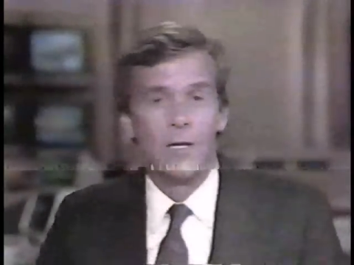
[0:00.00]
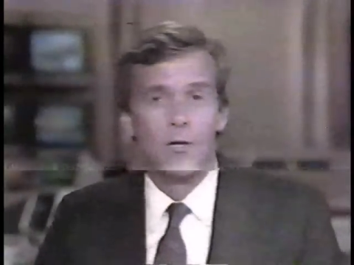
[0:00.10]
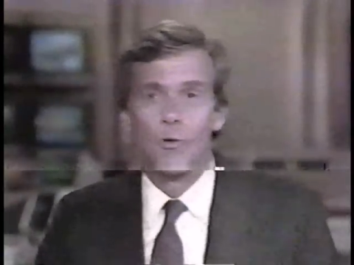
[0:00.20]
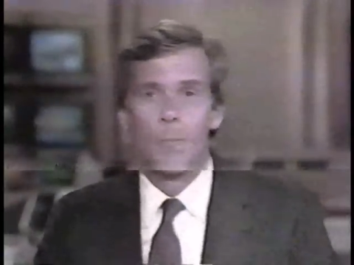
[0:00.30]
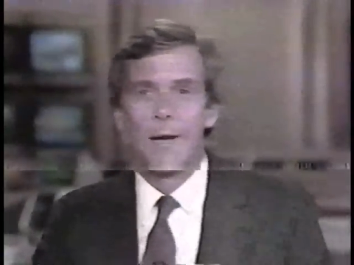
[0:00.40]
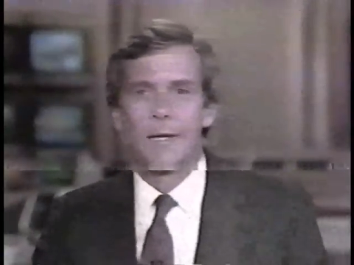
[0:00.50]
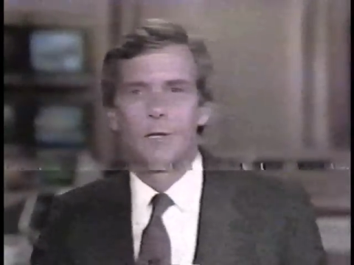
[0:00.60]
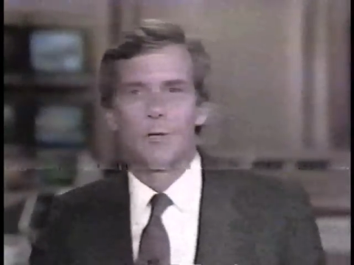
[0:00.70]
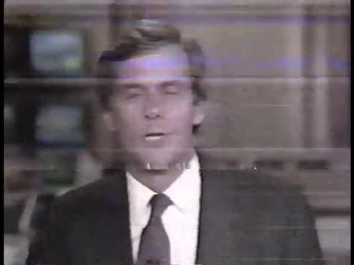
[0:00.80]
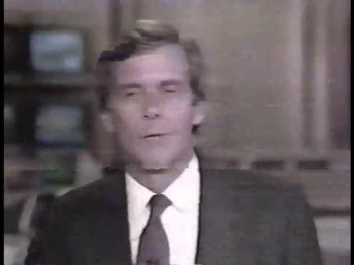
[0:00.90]
dramatic
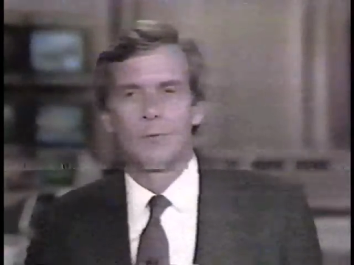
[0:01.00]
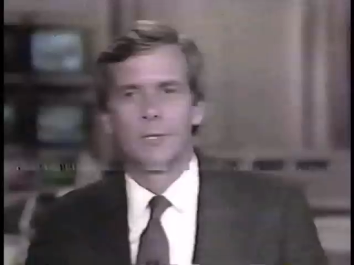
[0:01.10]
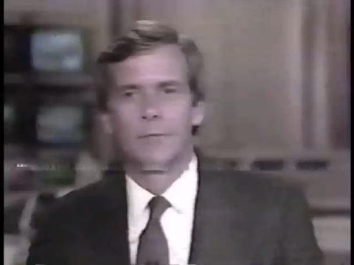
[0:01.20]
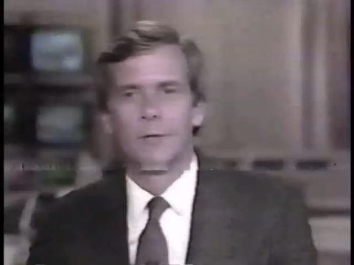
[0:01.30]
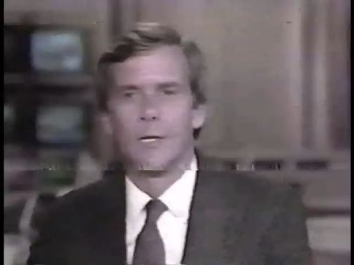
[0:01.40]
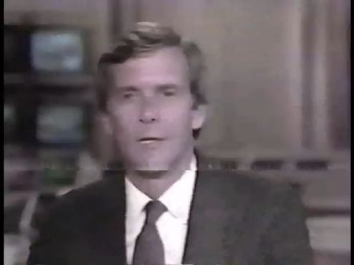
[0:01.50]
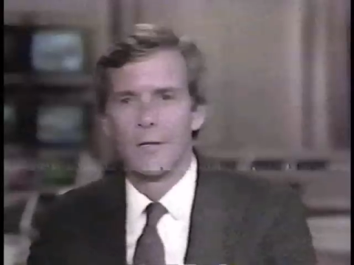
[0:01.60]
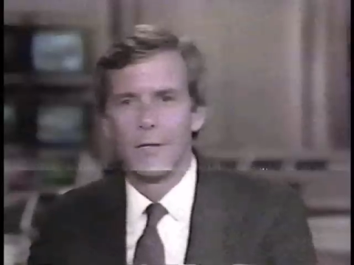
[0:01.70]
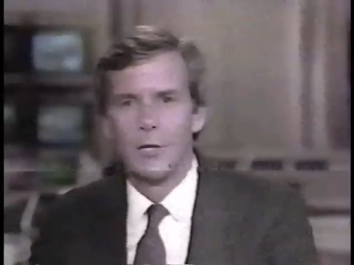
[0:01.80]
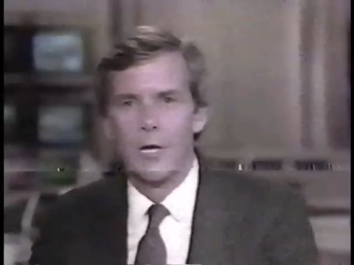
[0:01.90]
intercept of
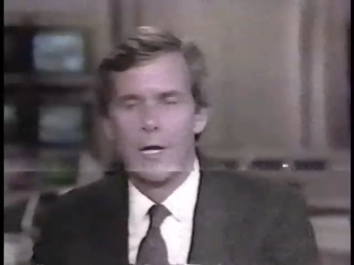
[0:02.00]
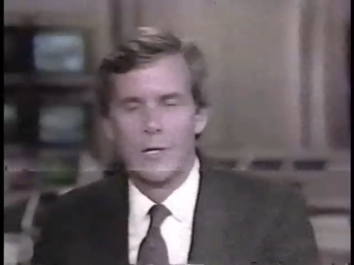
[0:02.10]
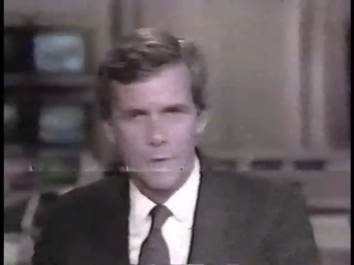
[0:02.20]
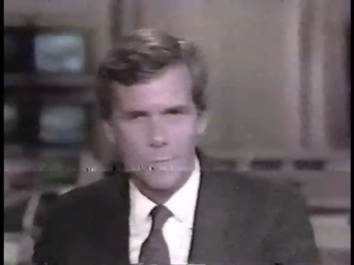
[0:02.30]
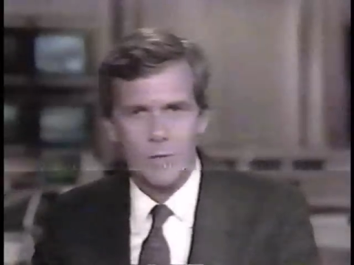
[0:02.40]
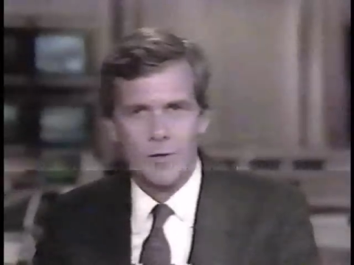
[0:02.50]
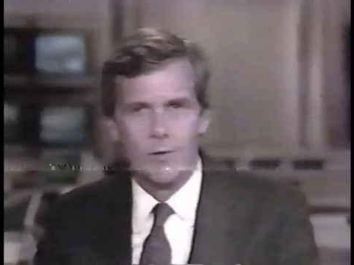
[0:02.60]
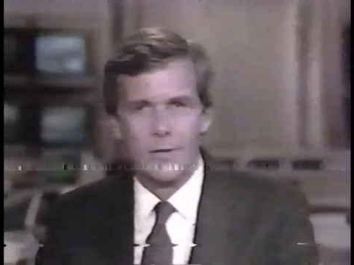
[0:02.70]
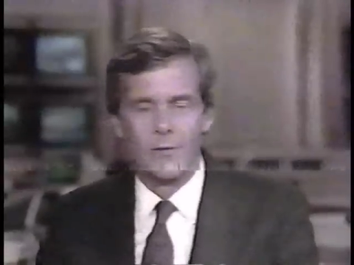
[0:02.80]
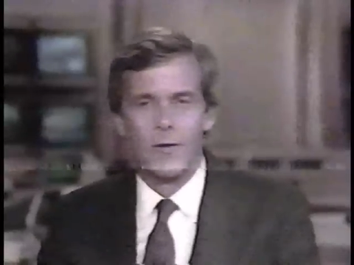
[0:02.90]
an Egyptian
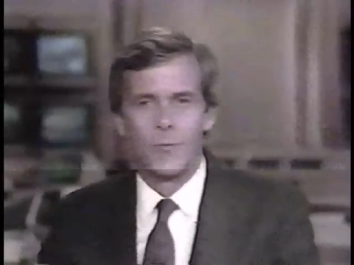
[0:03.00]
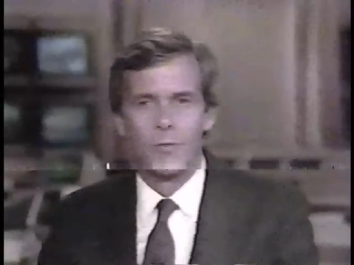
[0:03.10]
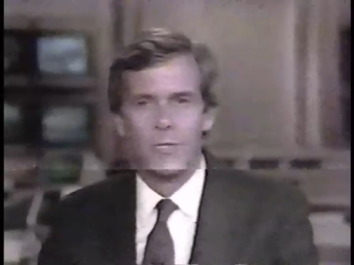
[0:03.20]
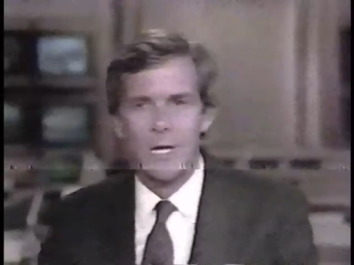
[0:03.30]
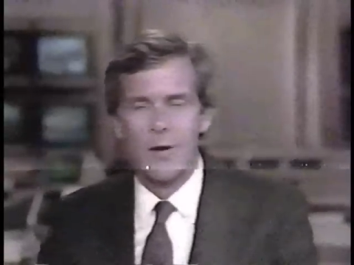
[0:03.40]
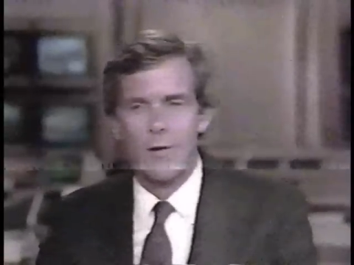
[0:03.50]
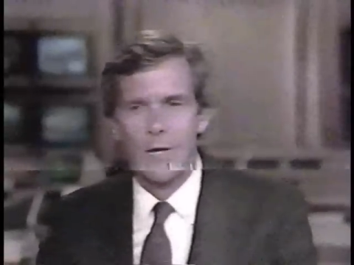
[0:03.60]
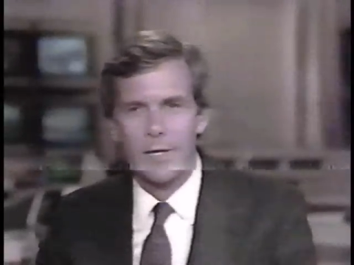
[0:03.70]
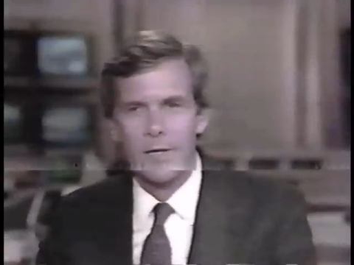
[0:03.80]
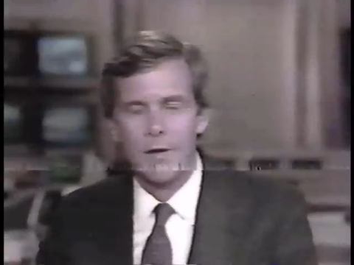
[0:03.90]
airliner that was
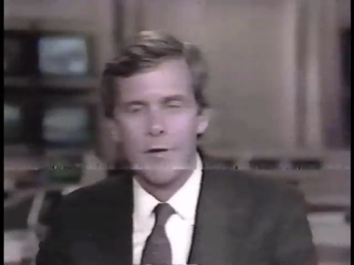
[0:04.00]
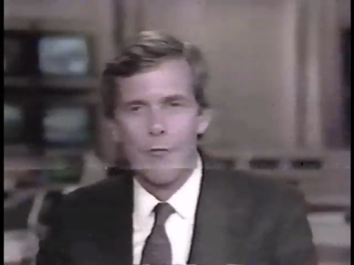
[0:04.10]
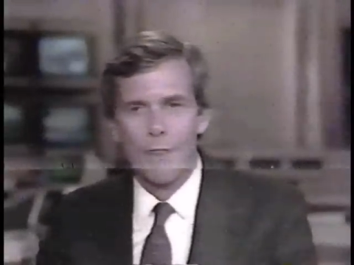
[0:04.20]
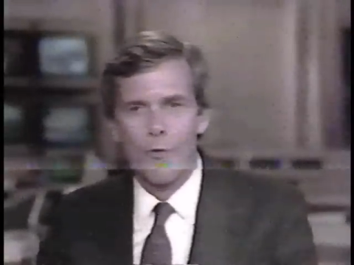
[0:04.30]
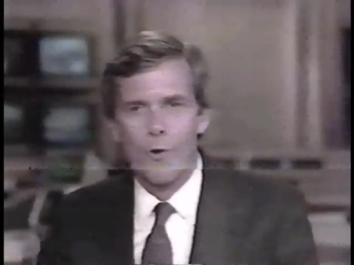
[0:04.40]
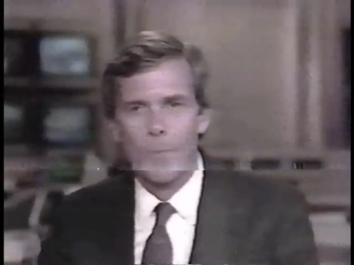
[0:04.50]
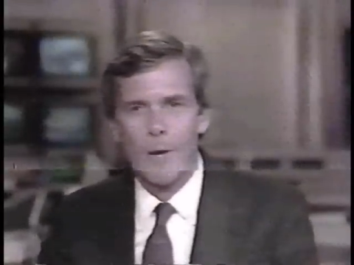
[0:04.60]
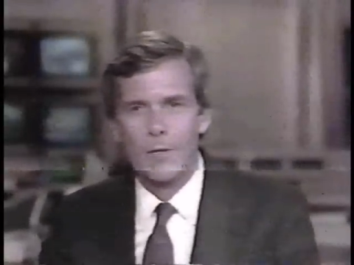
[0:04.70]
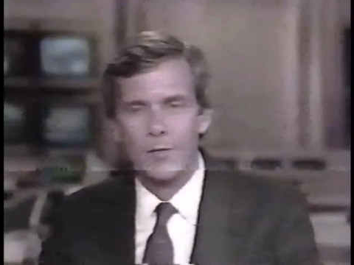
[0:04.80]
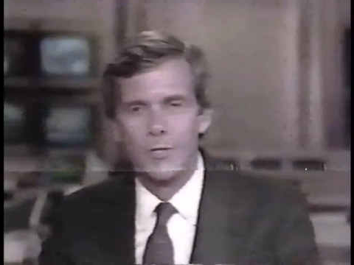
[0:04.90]
carrying 4
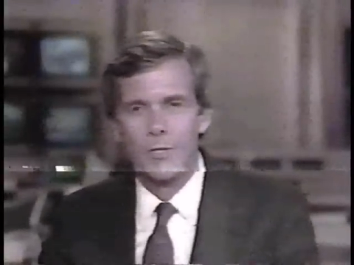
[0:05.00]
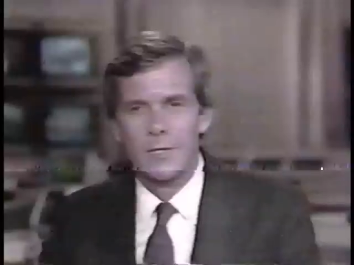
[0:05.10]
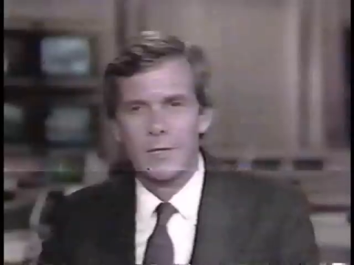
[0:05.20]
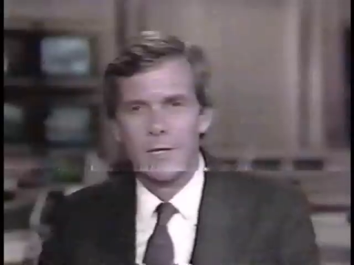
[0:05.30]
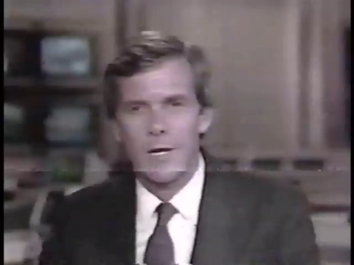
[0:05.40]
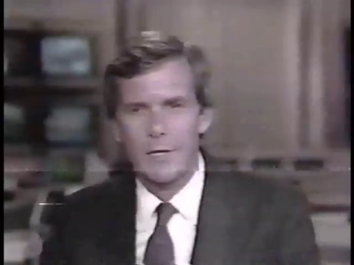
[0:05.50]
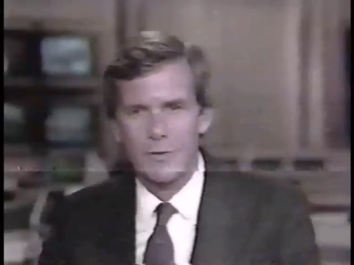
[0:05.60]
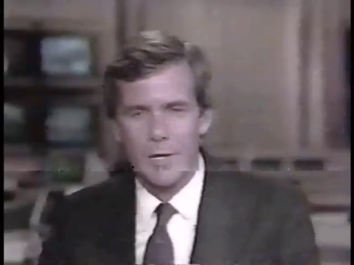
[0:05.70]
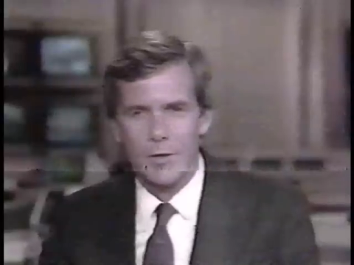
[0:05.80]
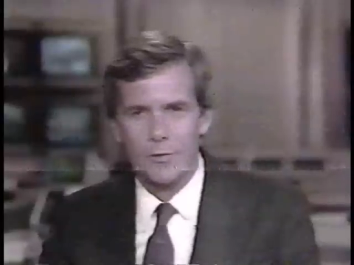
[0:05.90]
Palestinian
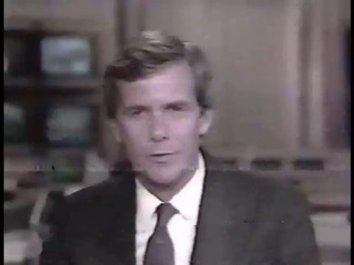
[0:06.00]
hijackers,